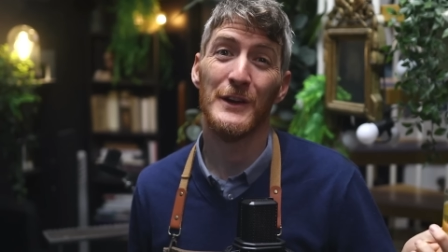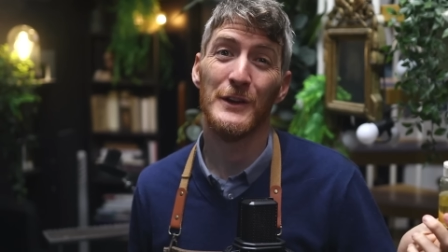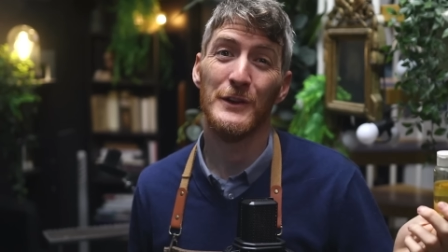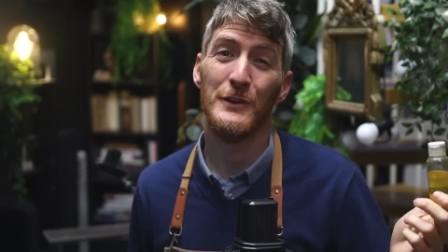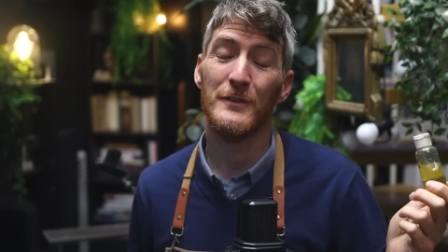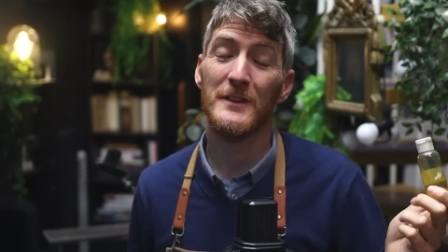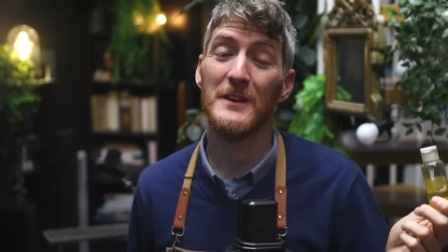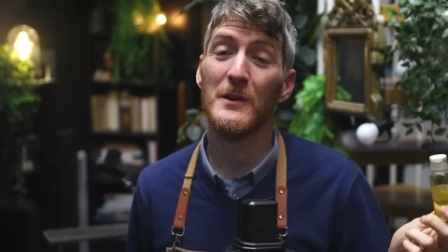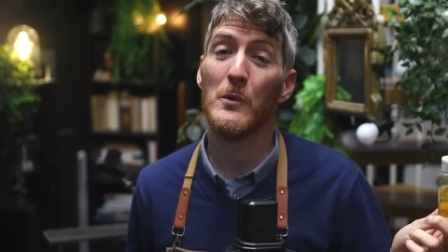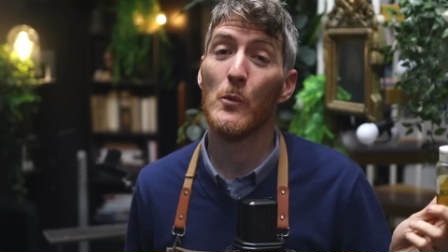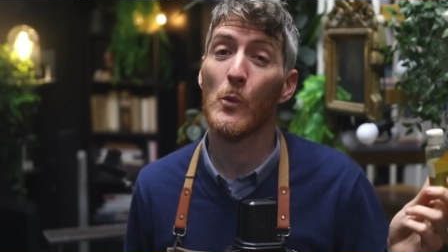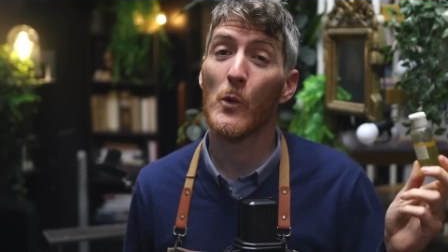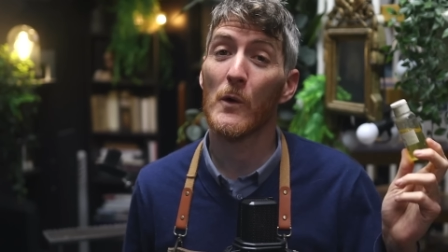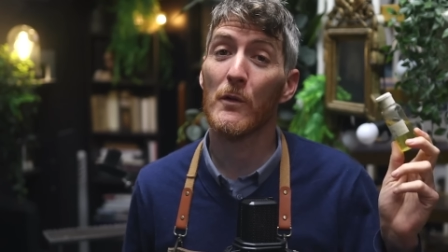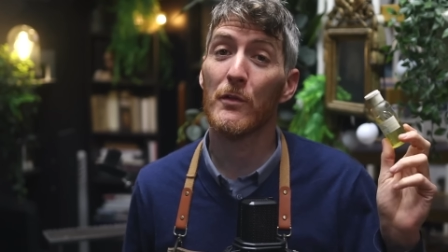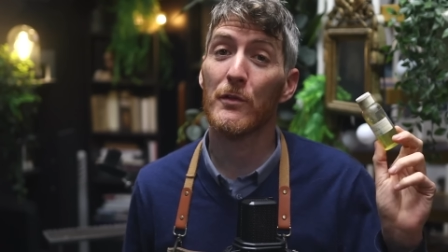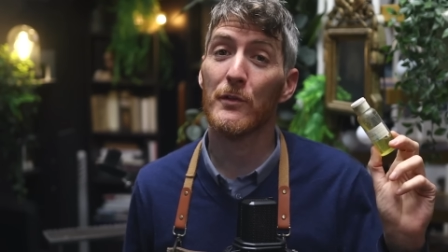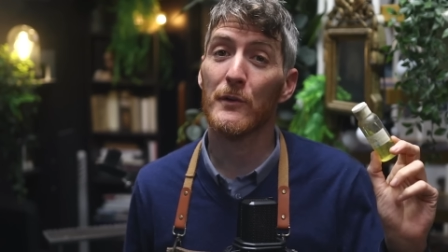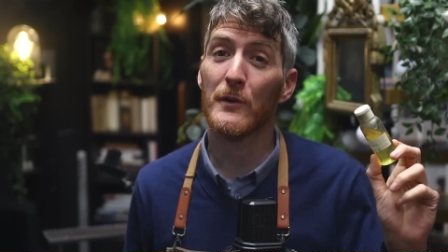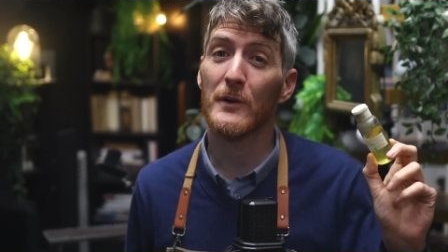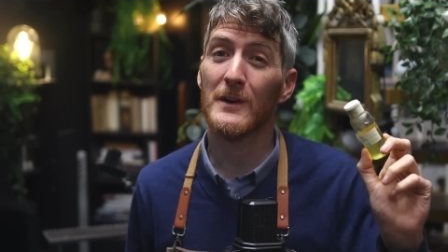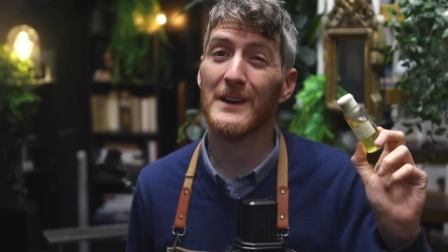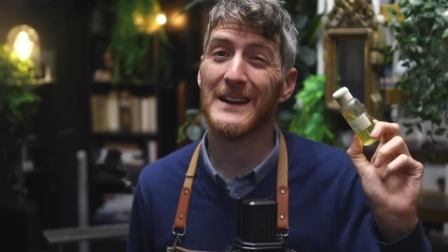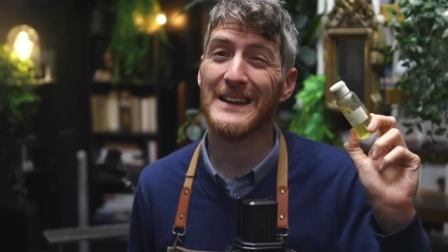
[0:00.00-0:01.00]
using
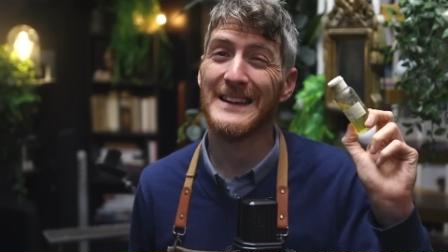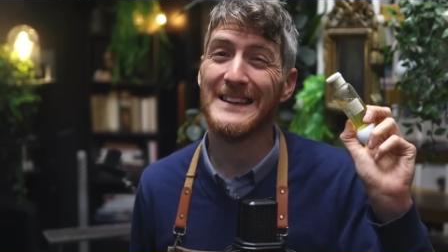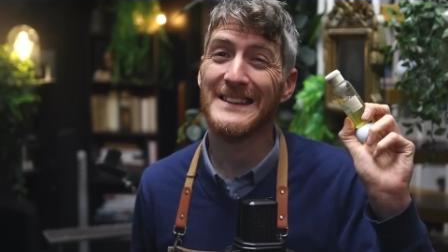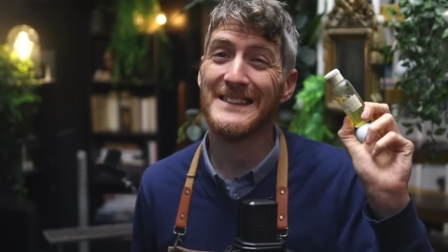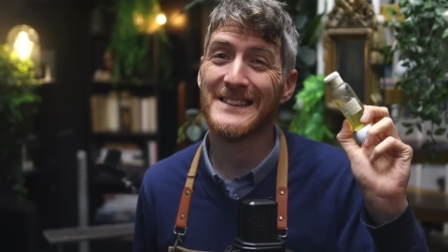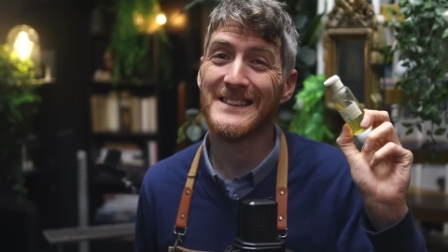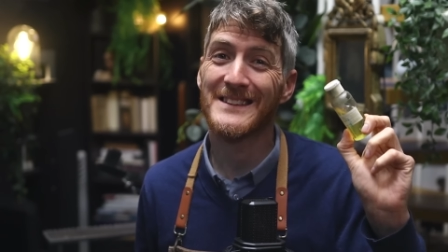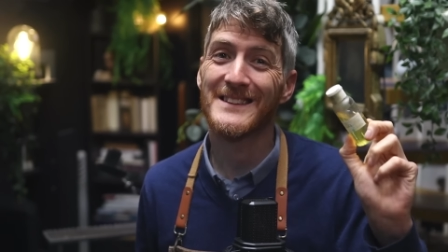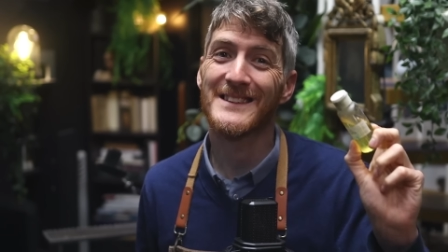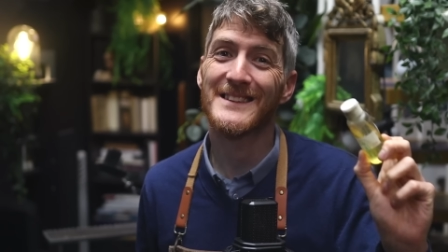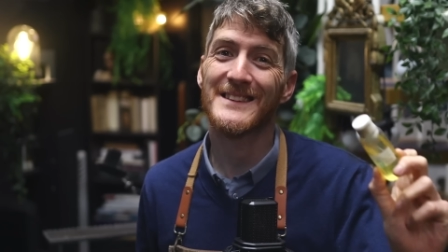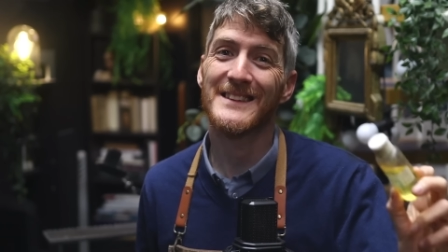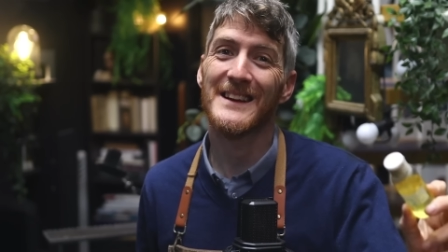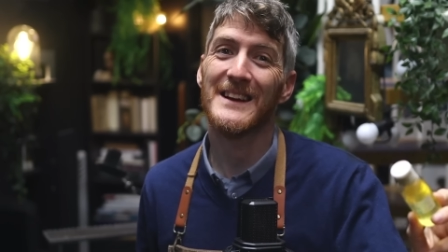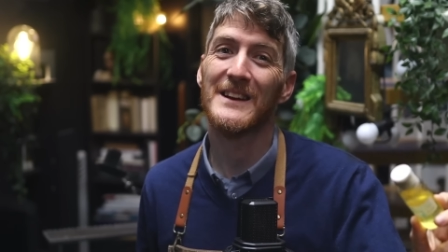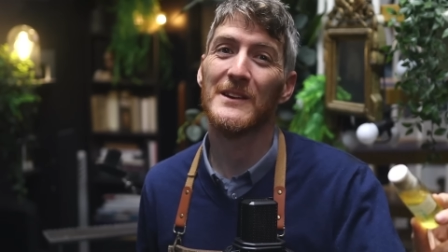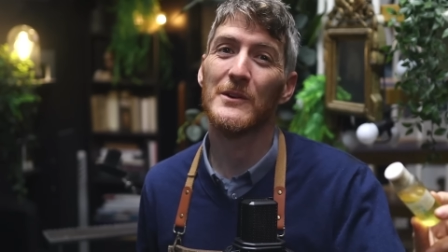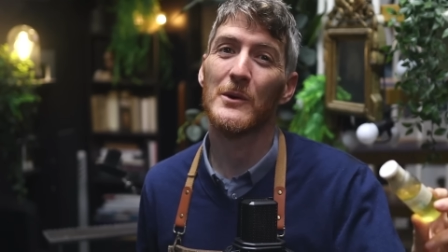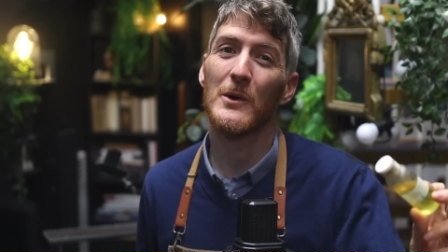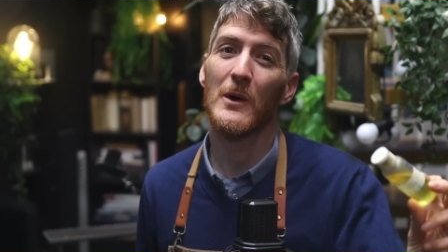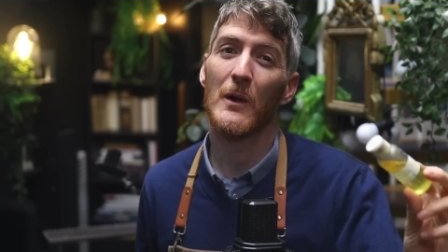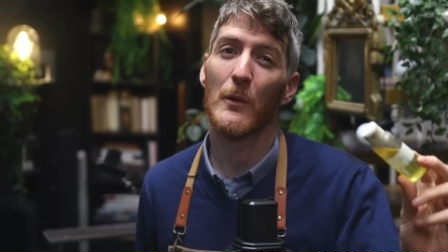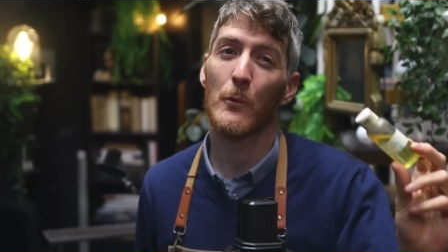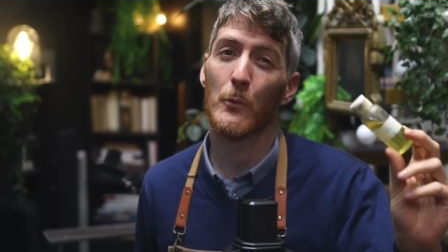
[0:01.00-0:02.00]
1/3 linseed stand
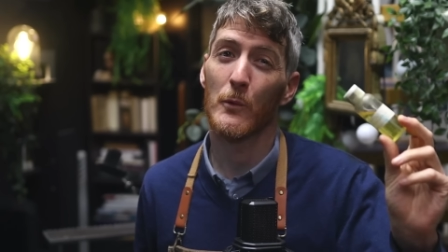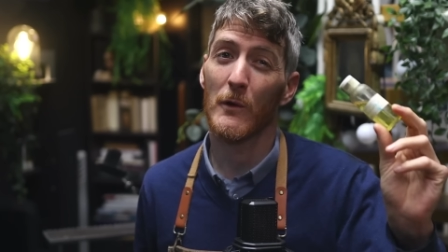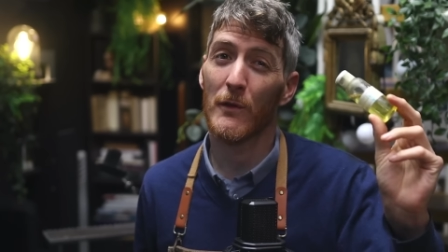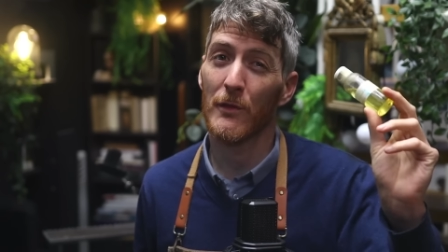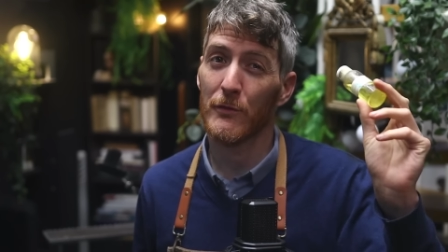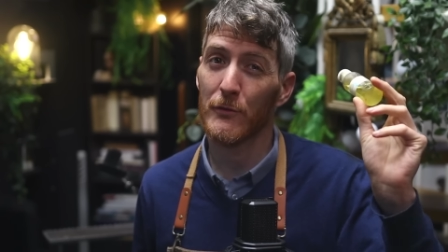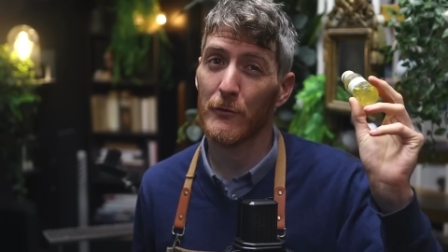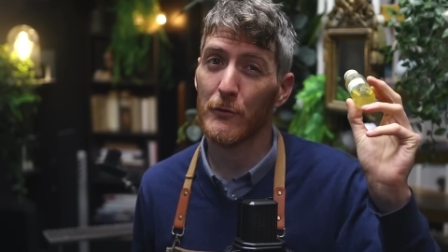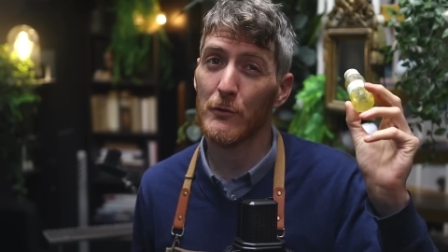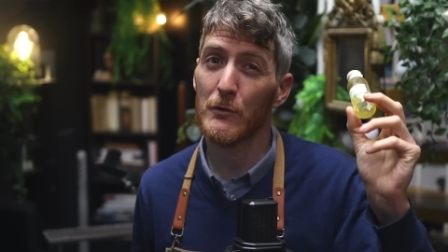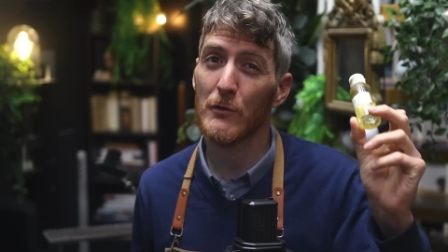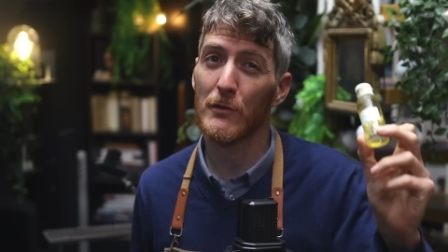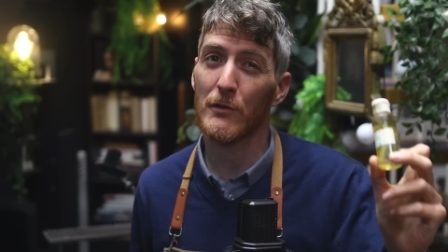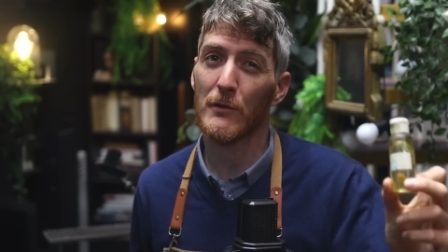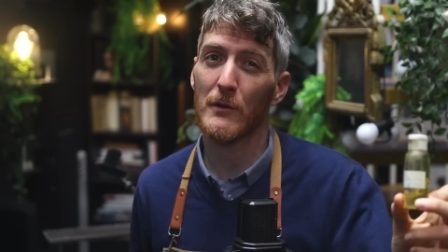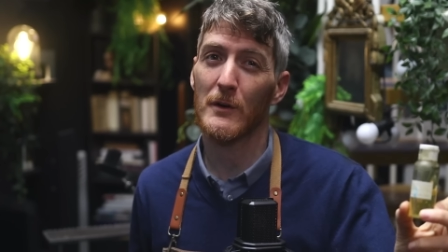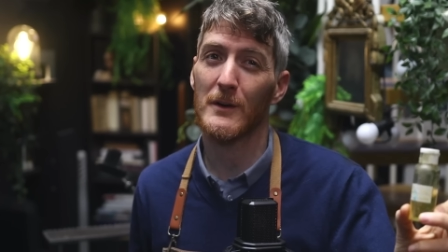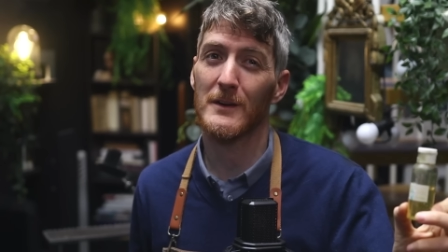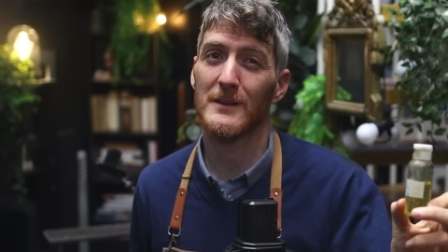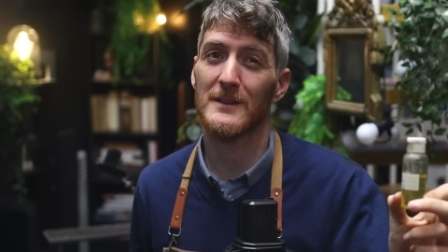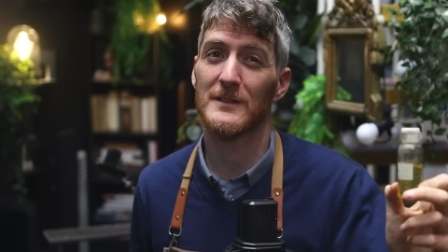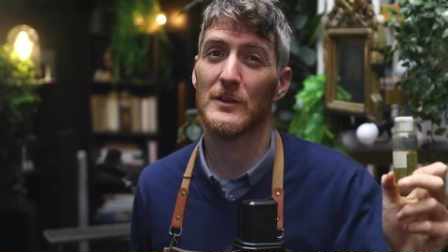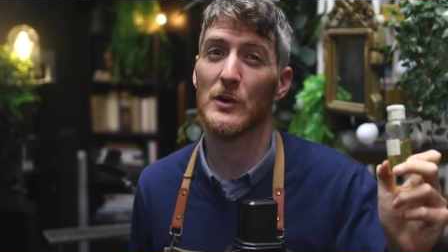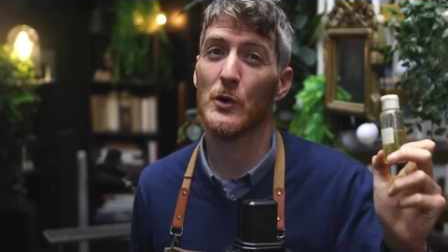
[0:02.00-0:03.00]
oil with
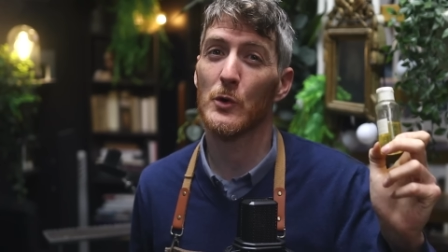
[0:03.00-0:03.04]
2/3